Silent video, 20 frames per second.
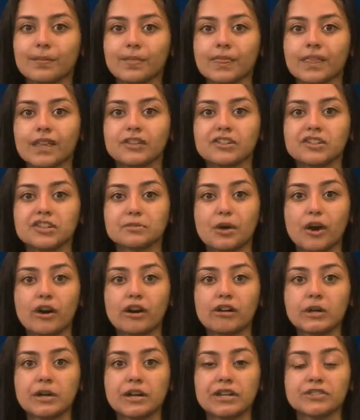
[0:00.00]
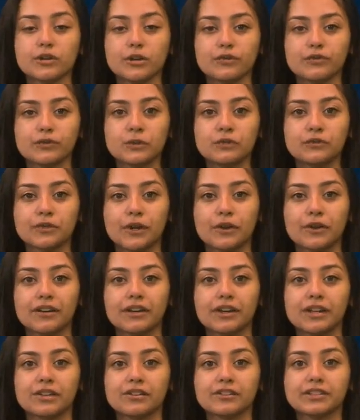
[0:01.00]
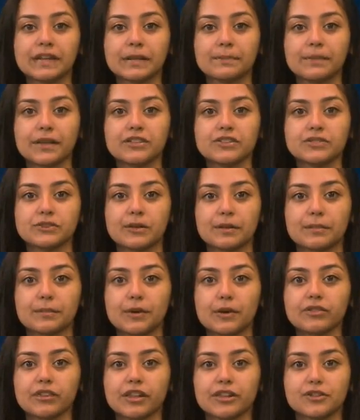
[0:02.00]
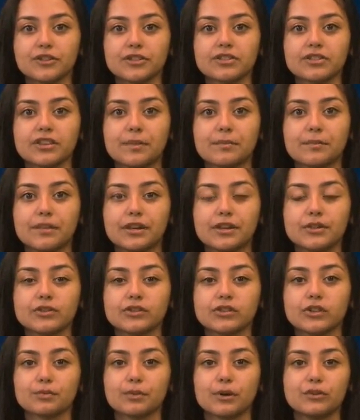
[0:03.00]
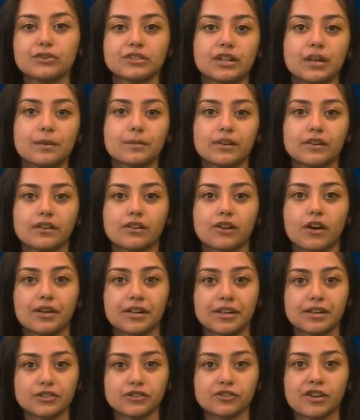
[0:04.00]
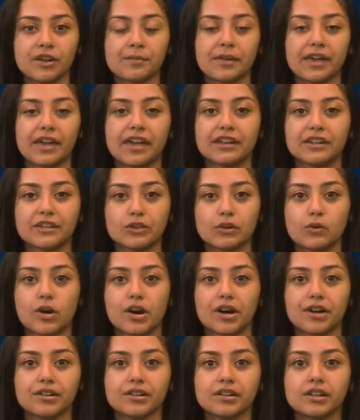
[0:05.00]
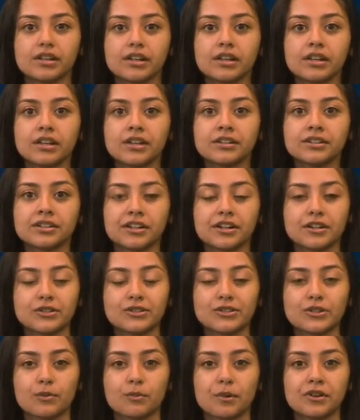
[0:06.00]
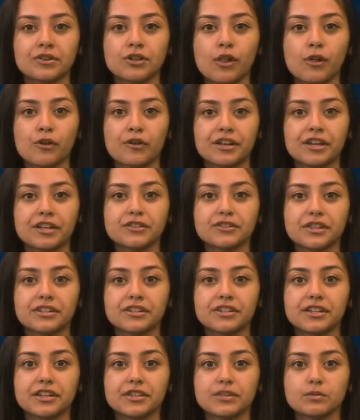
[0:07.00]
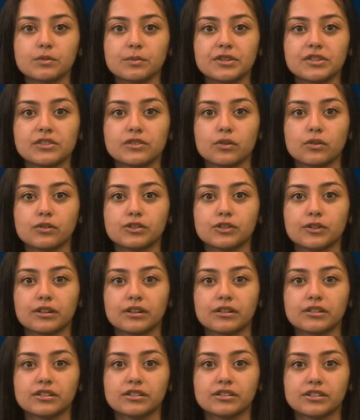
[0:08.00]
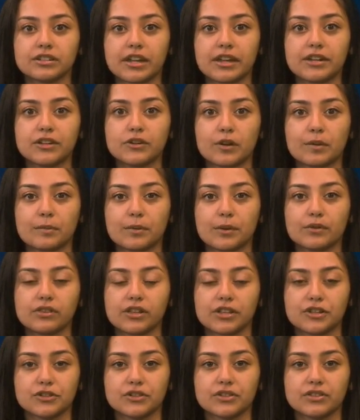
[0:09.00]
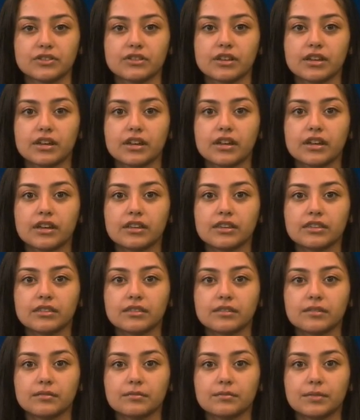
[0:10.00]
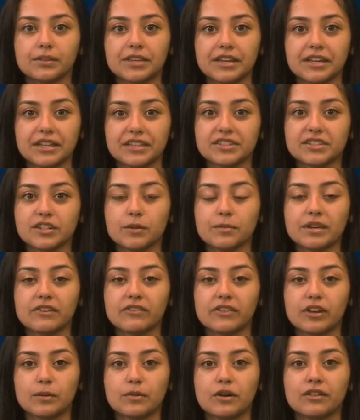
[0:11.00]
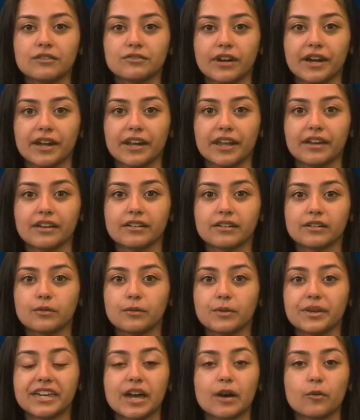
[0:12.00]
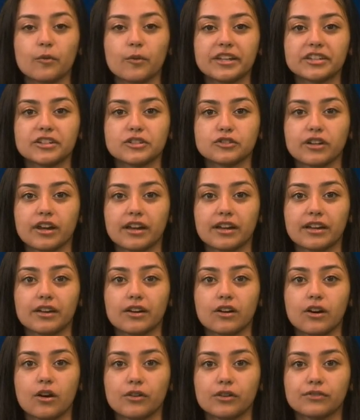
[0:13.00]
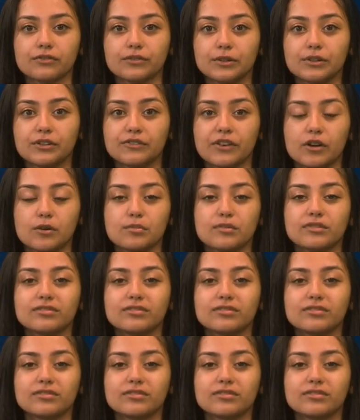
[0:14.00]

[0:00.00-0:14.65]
Tomorrow is our food fair. It'll take place during both lunches, and menus are posted up on Instagram and in the quad. Tickets are one dollar each, and tickets will be sold dur today during both lunches. But they can still be available on Friday. We can't wait to try all the food available.